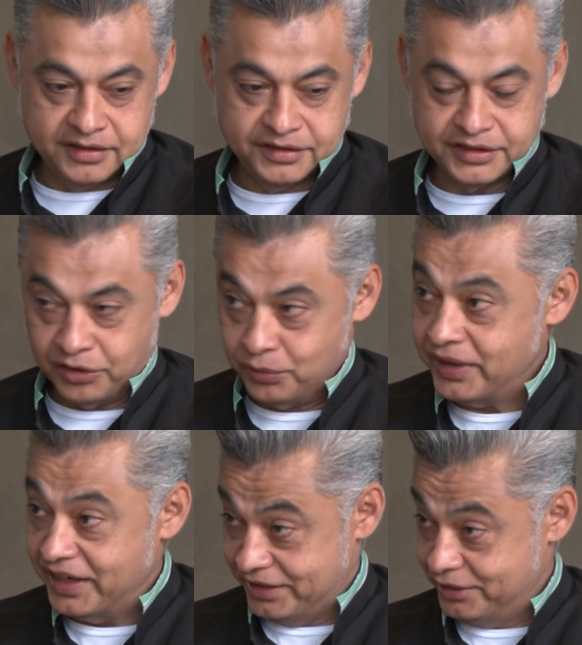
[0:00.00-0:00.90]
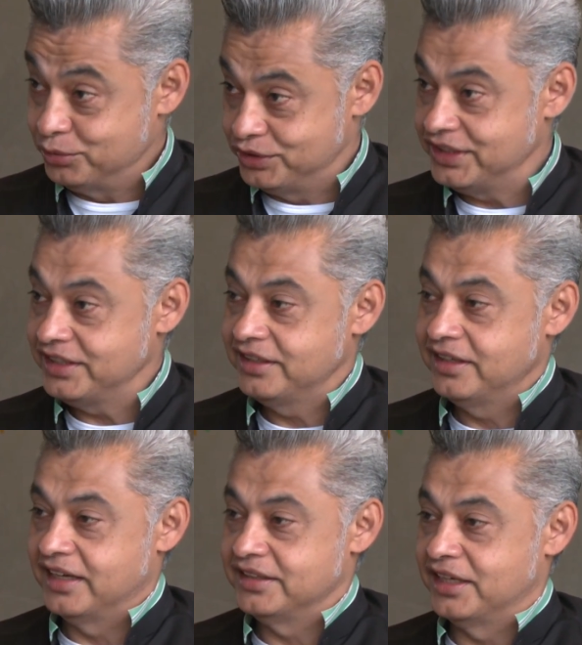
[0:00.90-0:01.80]
Sarawak and Kuching.
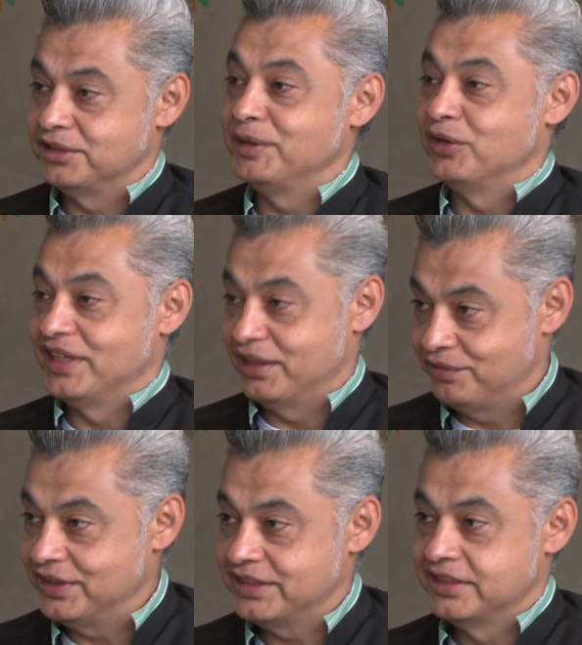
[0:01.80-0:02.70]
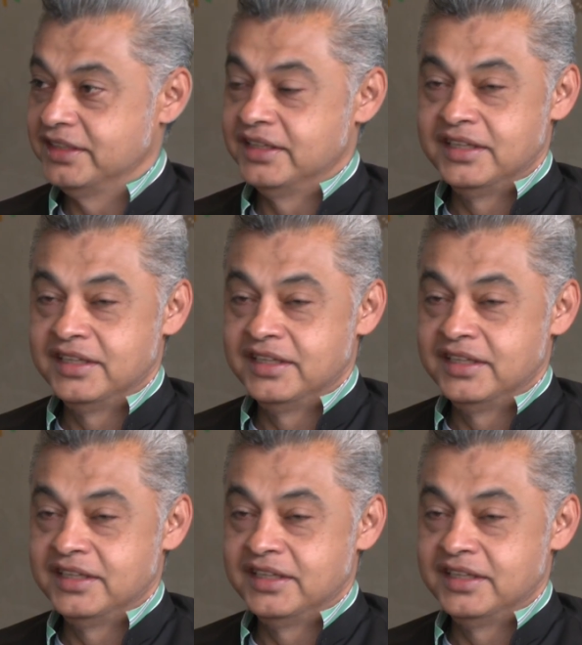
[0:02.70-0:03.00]
I speak on that first.